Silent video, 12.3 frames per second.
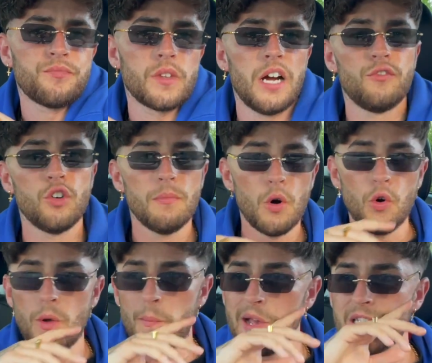I've got my
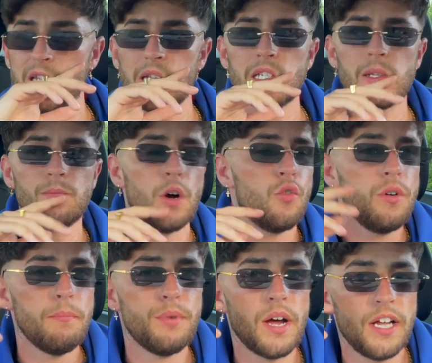own business, my
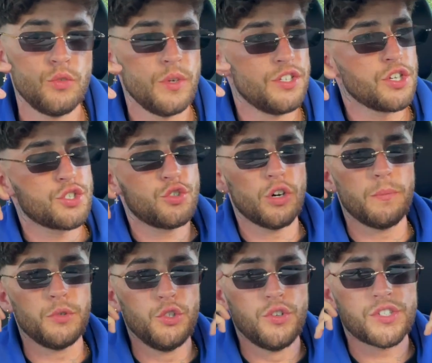own brand. We just
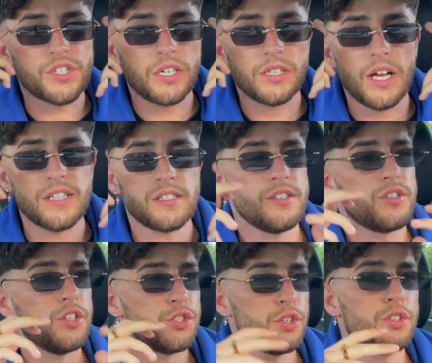dropped new sunglasses.
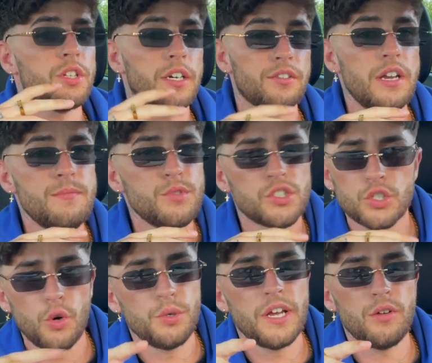The chocolate creams
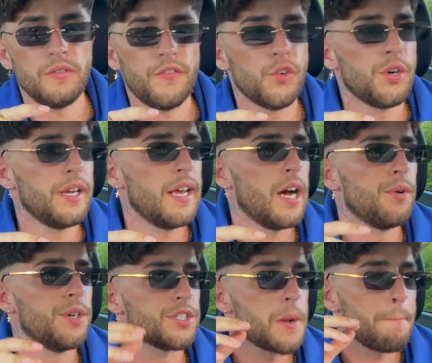sold out in 48
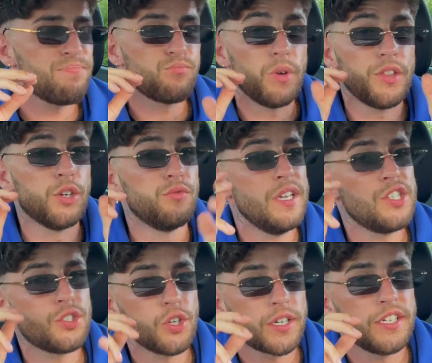hours, but they're
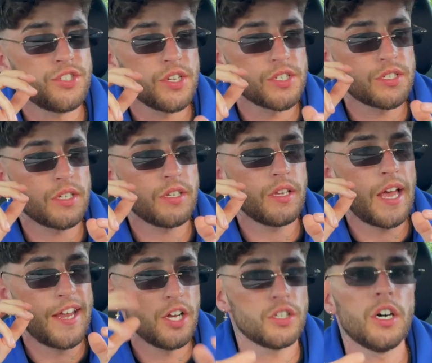restocking just
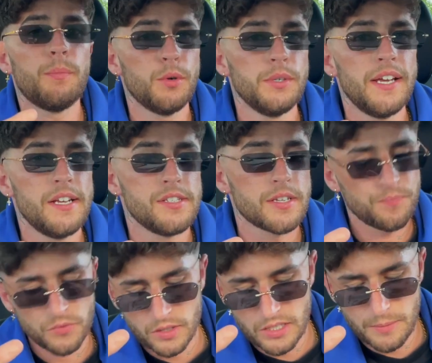in a couple days.
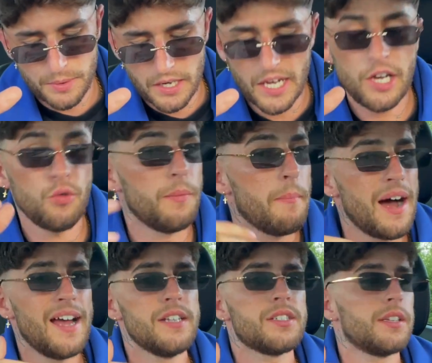Keep an eye out on
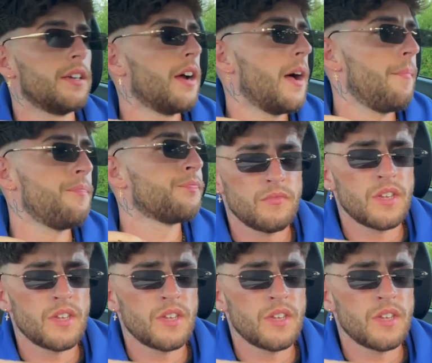my Instagram.